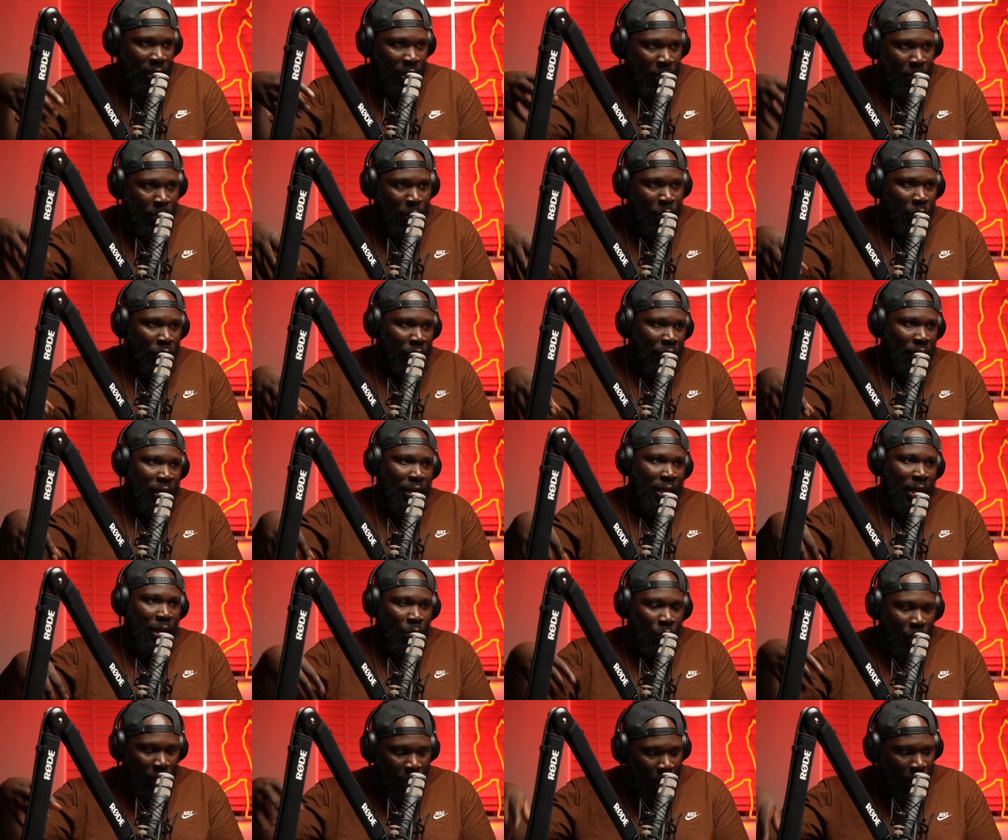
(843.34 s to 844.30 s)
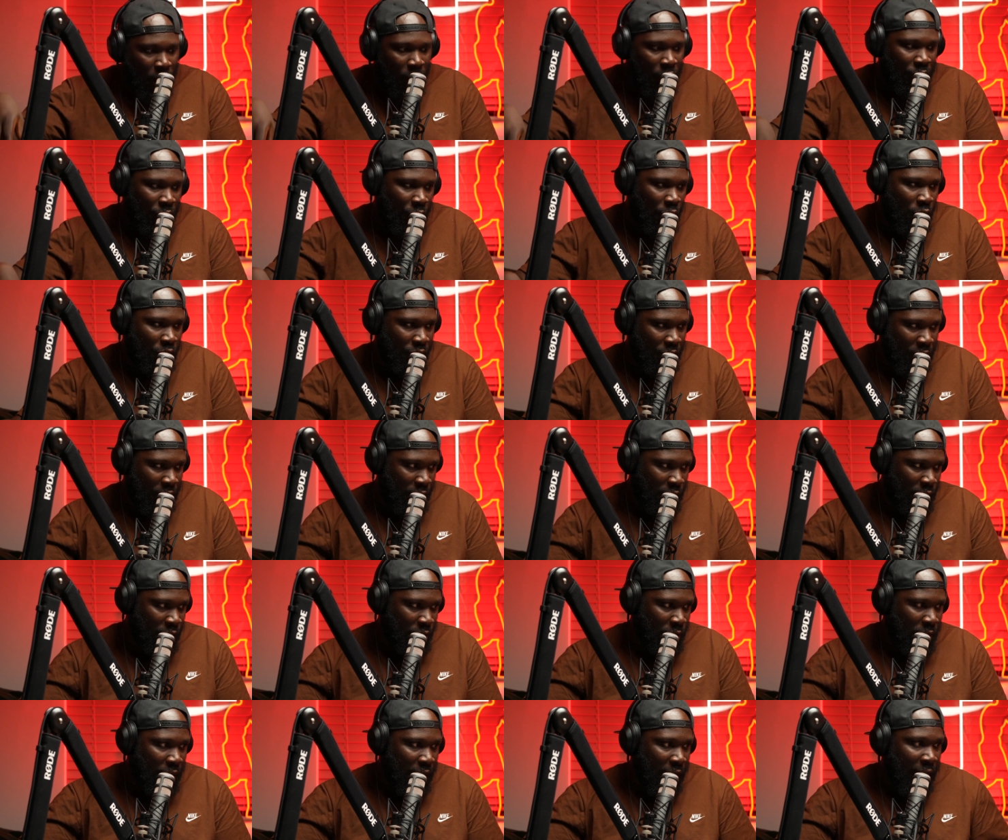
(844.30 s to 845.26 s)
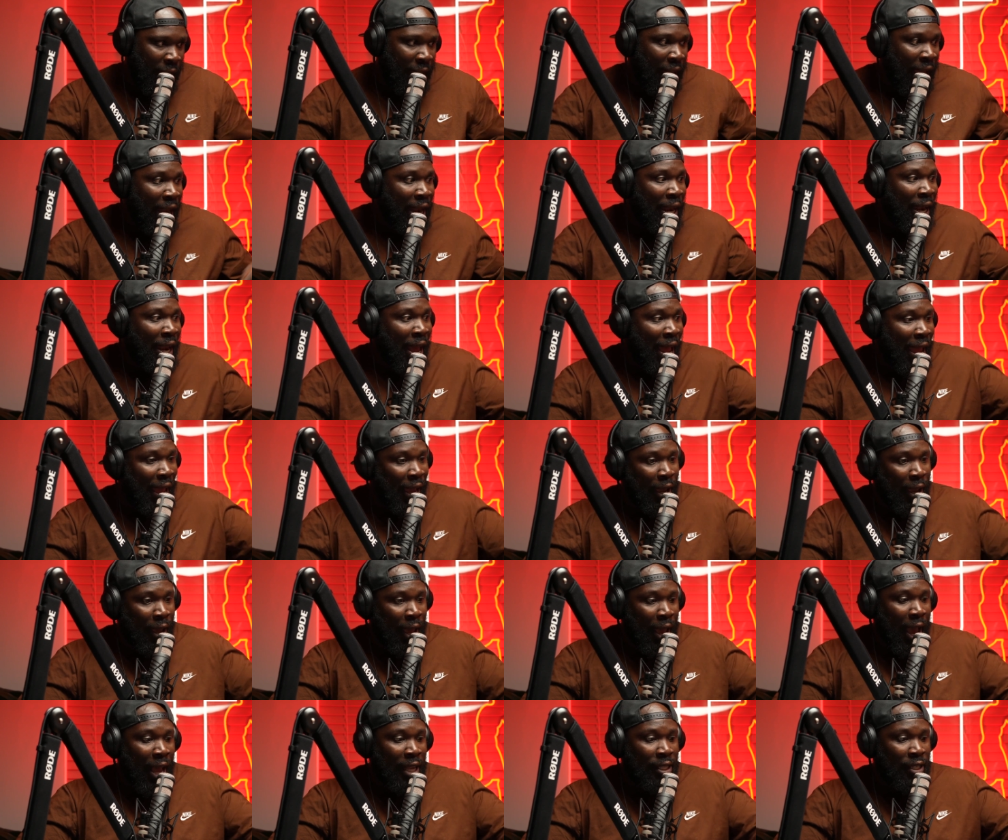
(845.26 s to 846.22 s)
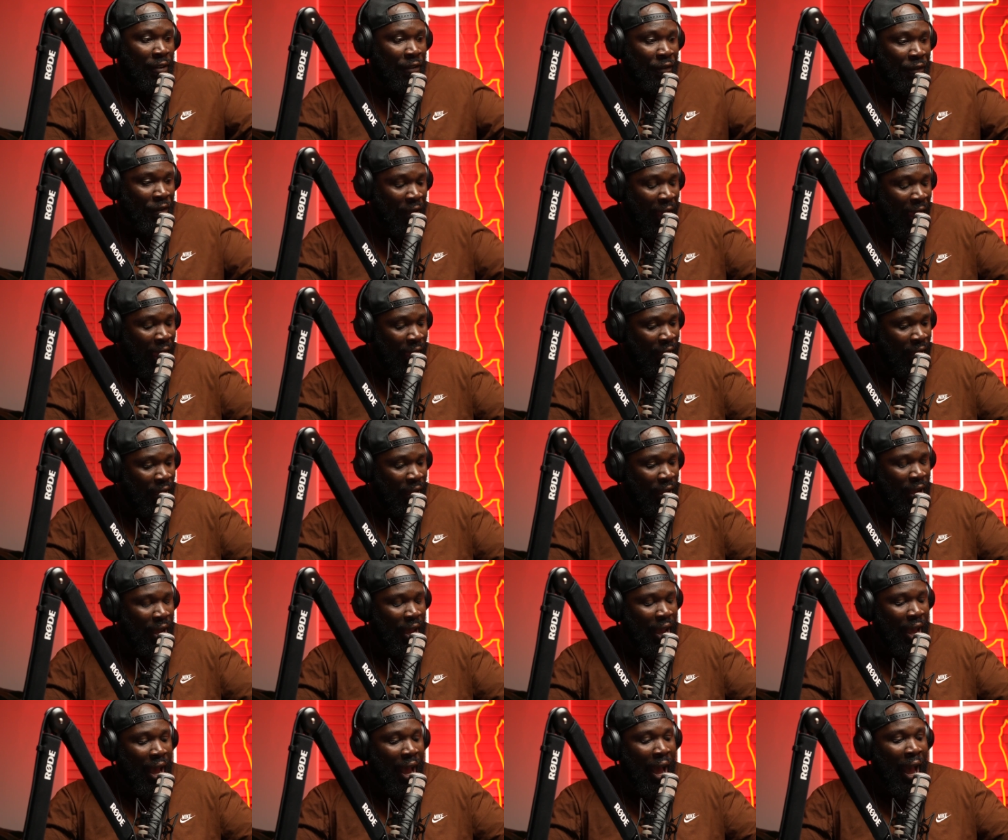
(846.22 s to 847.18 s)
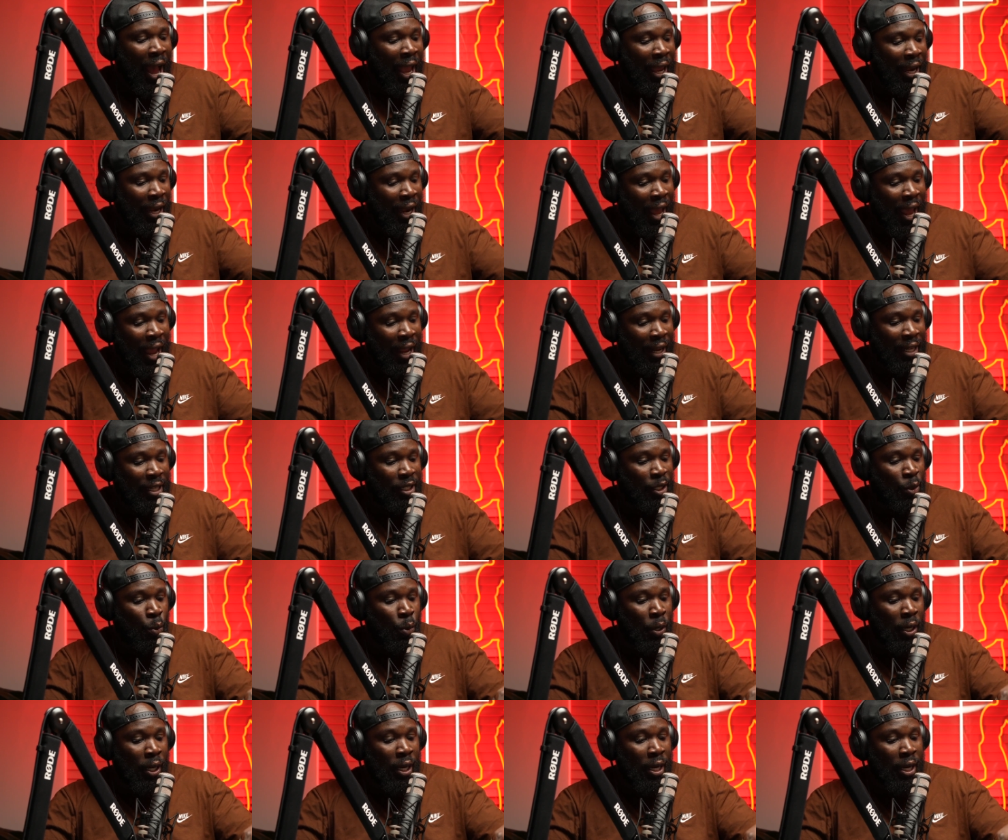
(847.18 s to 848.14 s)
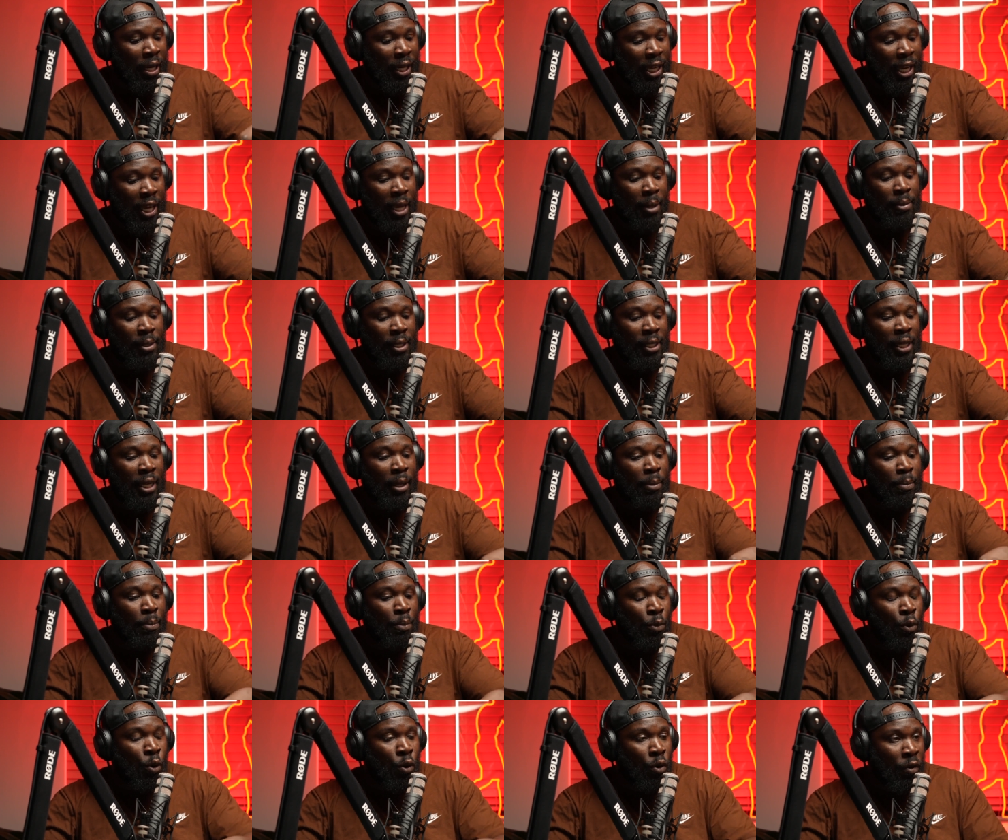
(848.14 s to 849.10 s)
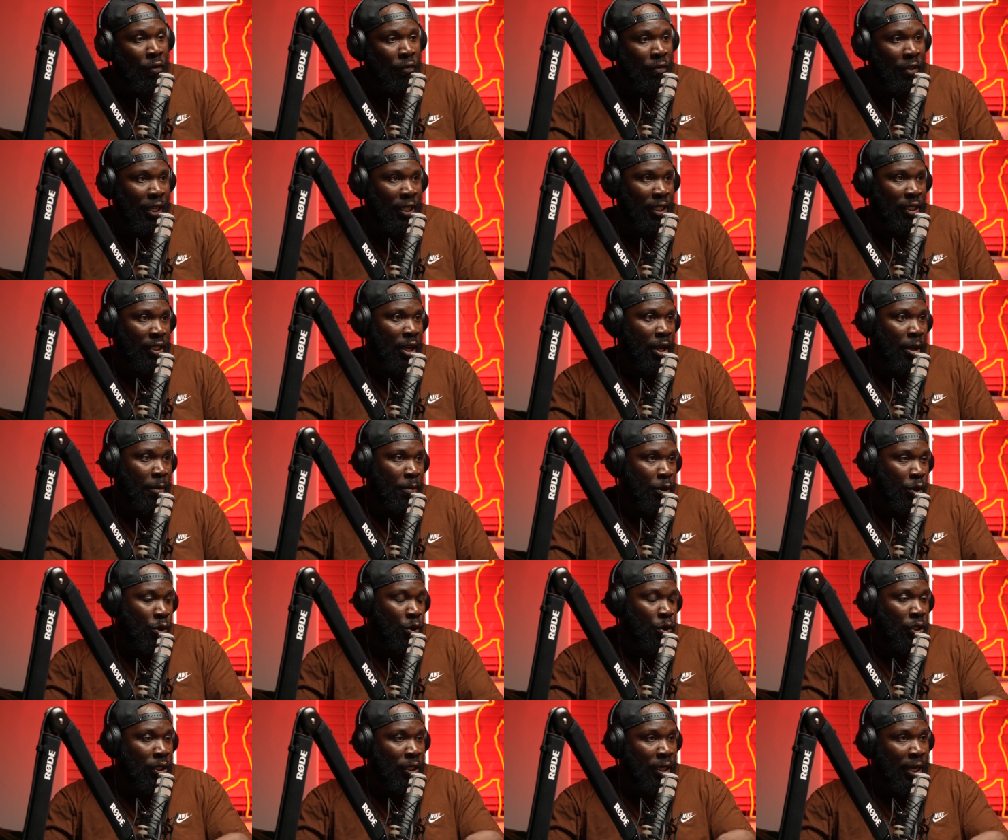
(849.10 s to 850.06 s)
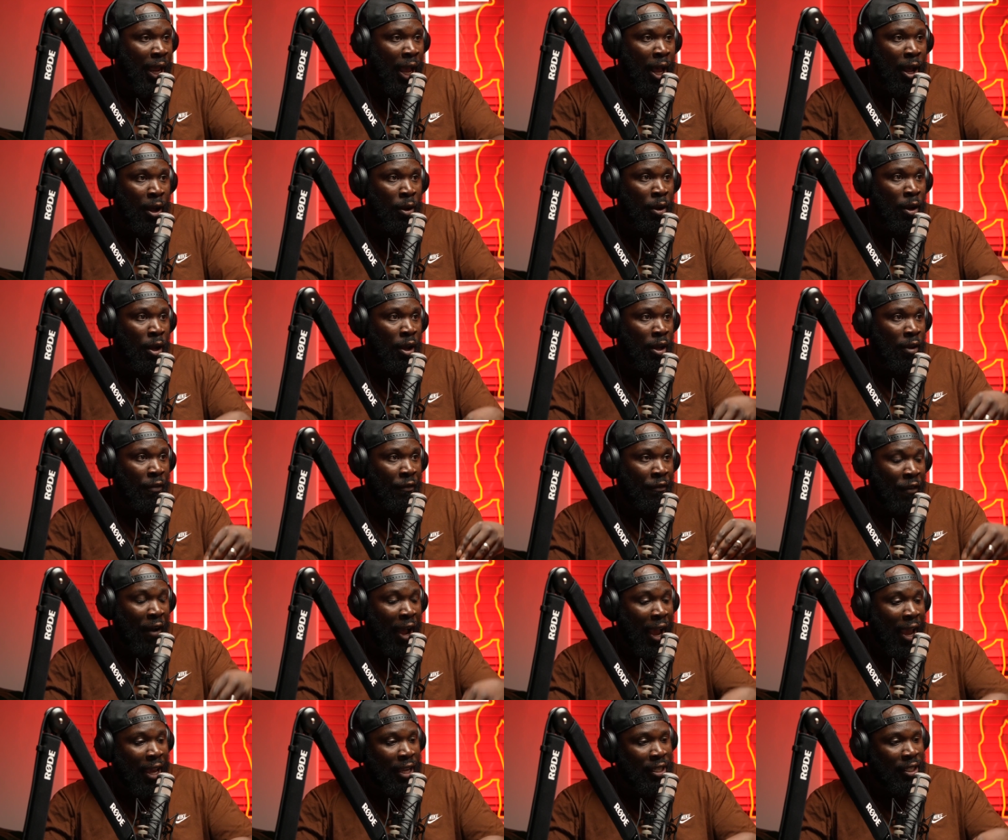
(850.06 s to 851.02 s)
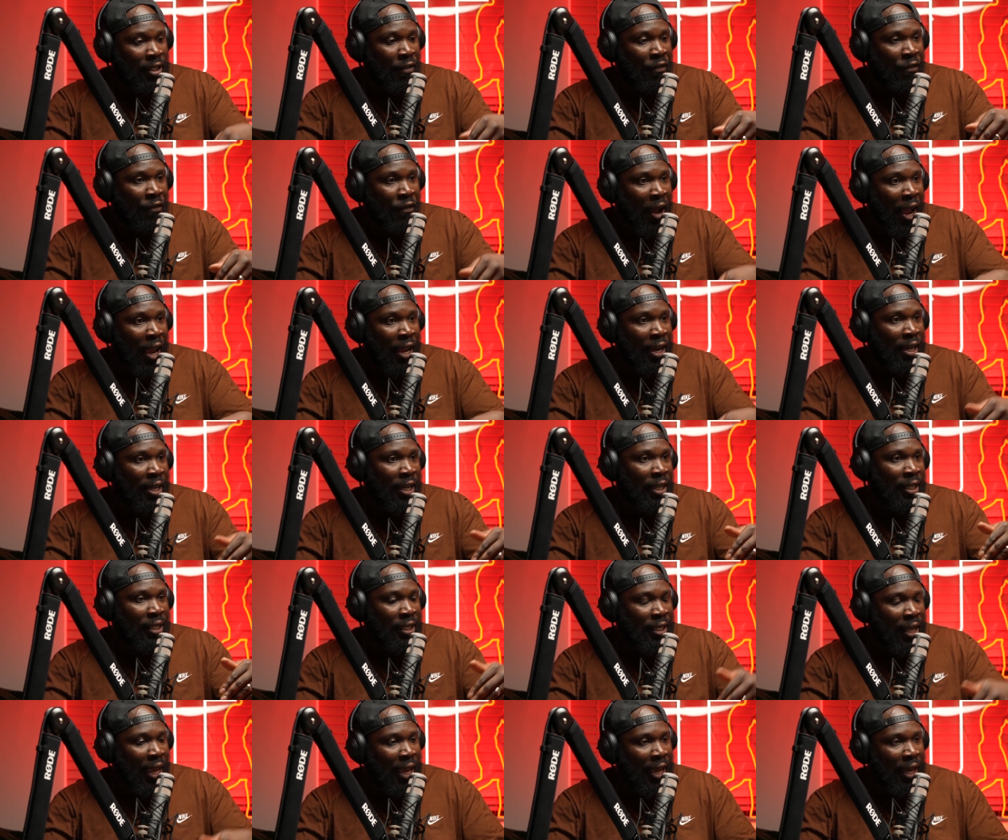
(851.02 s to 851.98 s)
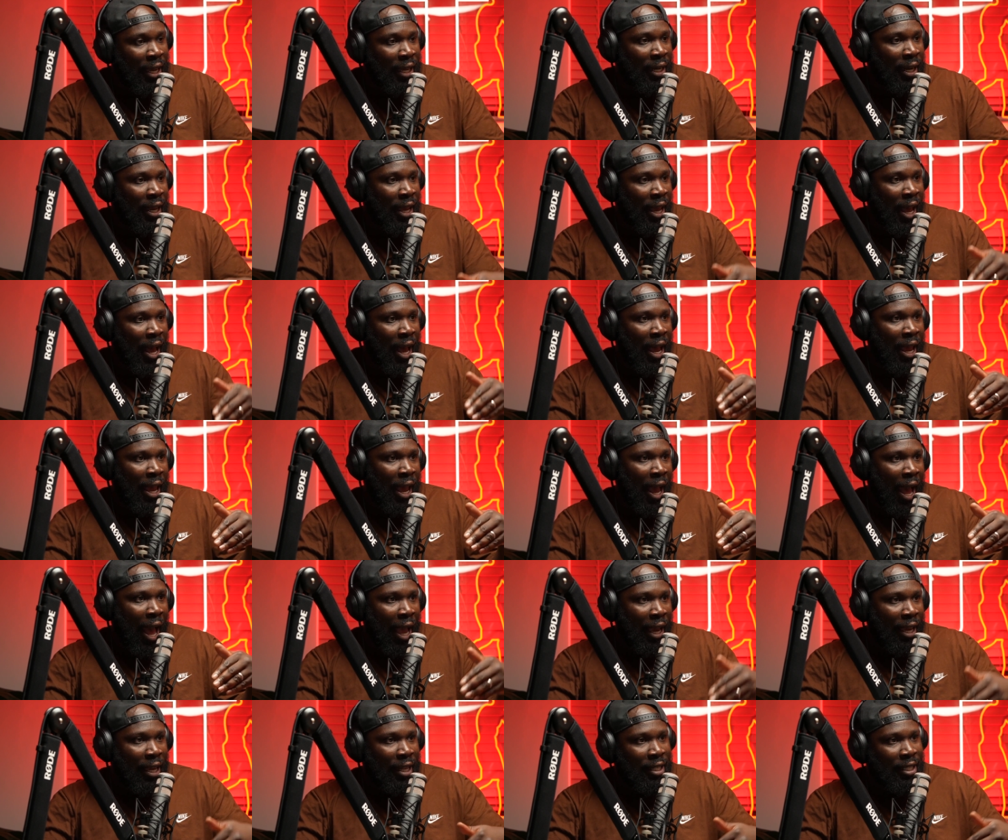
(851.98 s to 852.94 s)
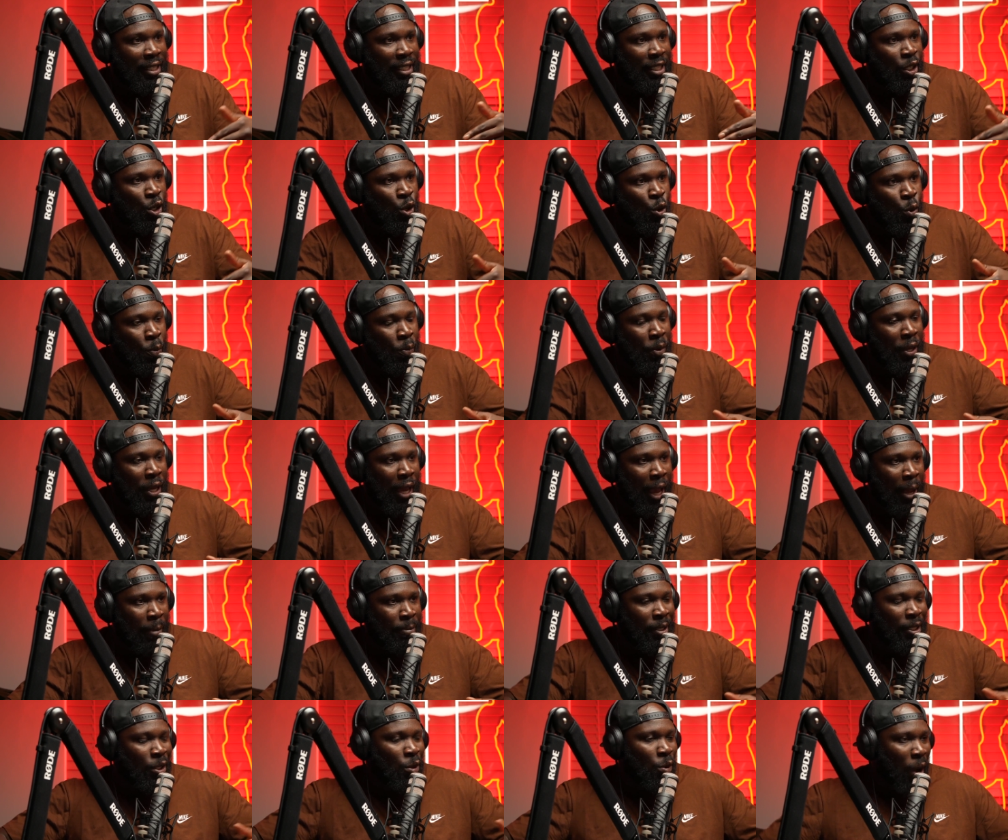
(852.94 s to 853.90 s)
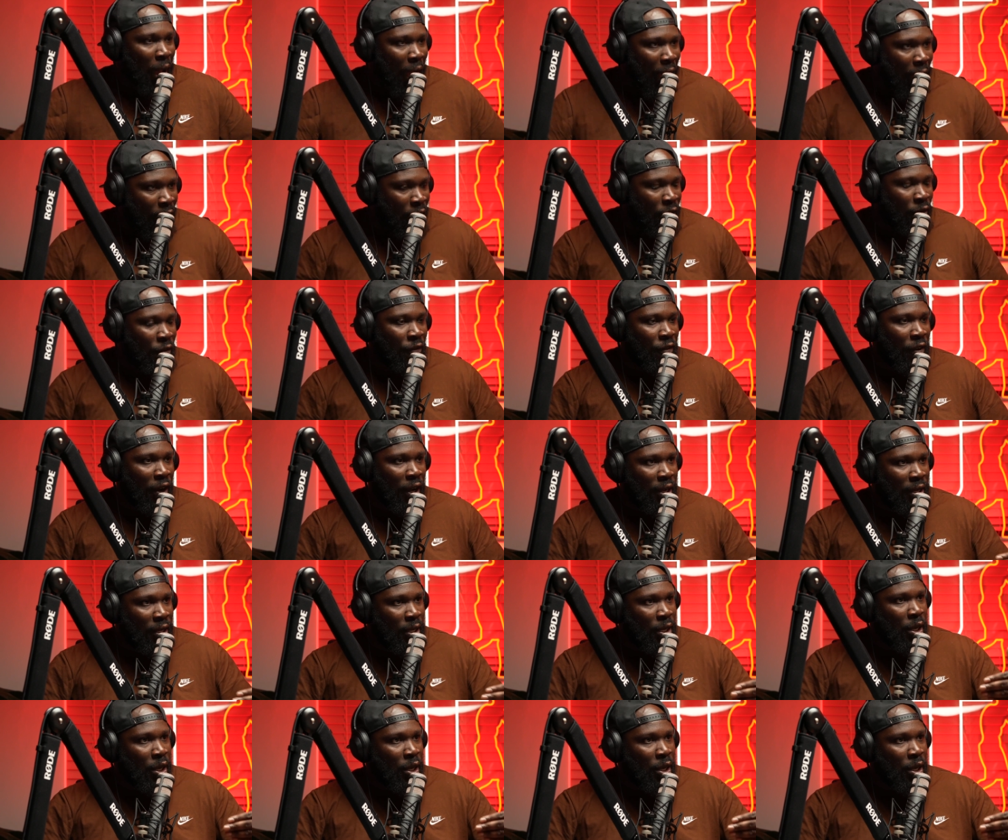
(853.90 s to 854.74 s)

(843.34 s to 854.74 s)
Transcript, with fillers: emotionally, we are evolving though. And yeah. I like as a fighter, I like this, and we're gonna keep seeing more of this because now fighters are finally saying, I can still be, I'm still alpha